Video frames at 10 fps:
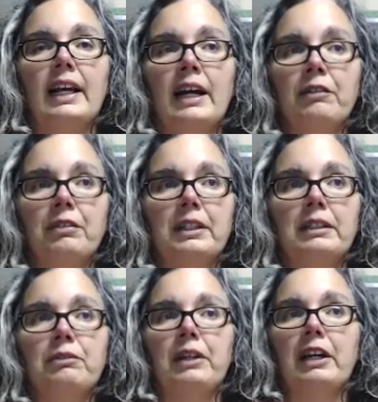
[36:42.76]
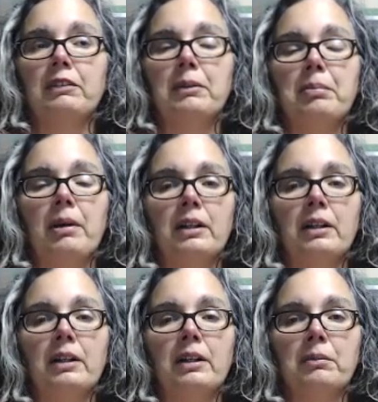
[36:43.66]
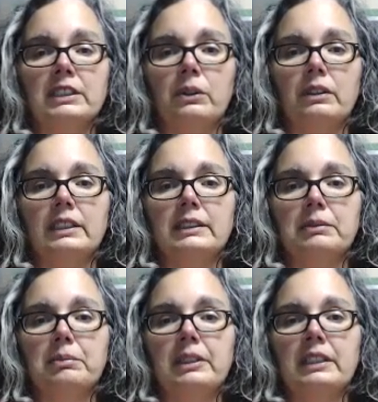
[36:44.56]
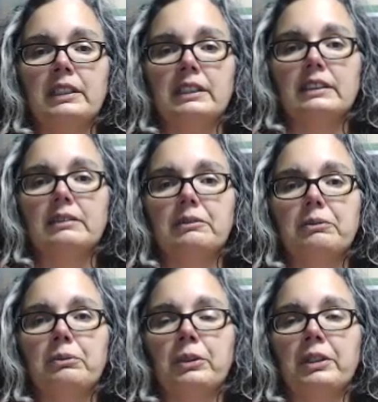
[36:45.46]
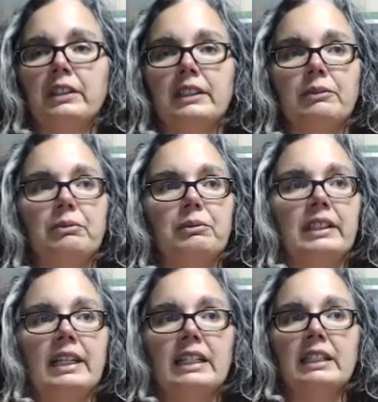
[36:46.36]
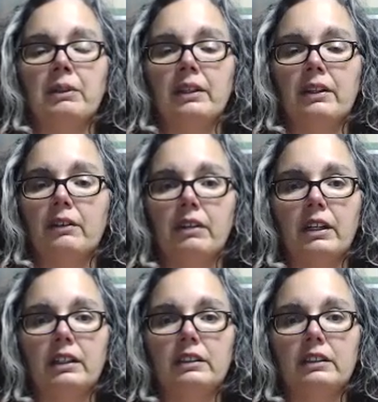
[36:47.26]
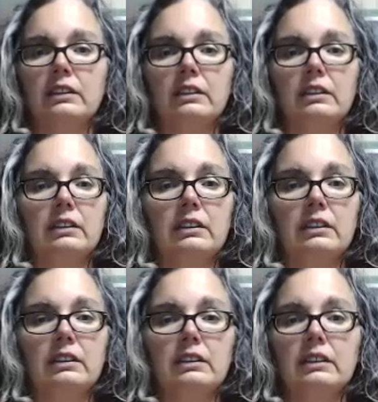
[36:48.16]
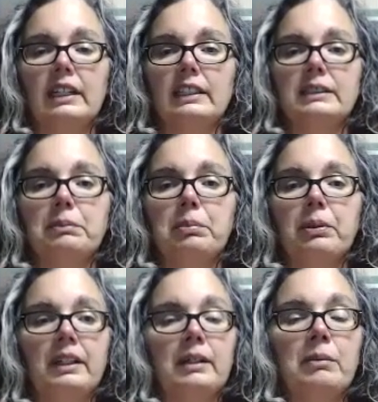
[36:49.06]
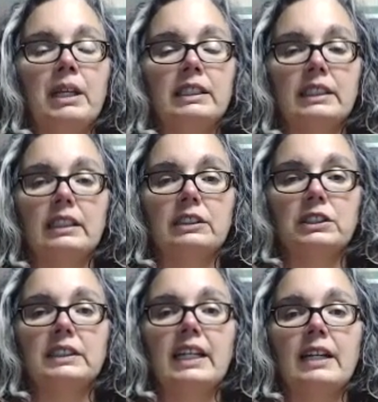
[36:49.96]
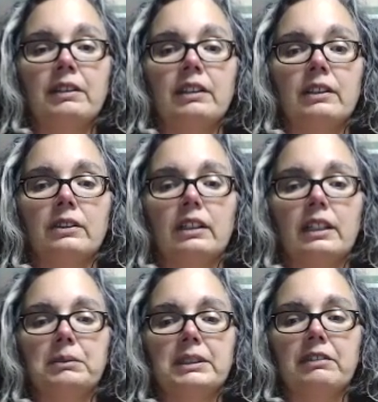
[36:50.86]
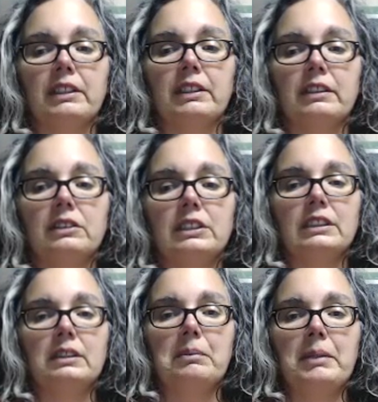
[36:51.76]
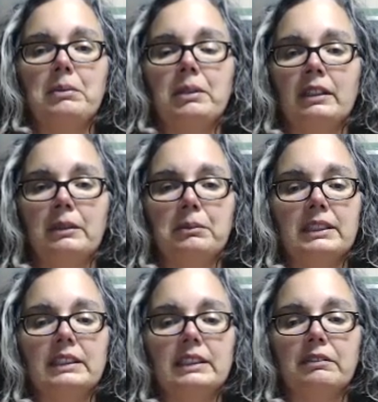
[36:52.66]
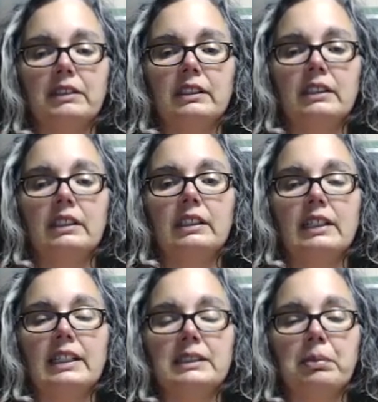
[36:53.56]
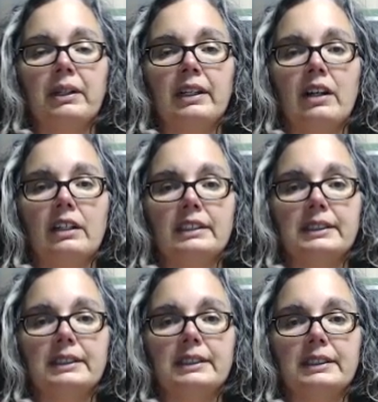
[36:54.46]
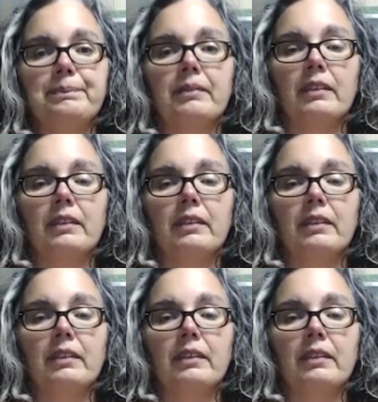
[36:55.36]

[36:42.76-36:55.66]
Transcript: every part of my soul is really connecting with the divine. And it's pretty amazing just having a little glimpse of it, just little baby glimpses of it. It's pretty awesome.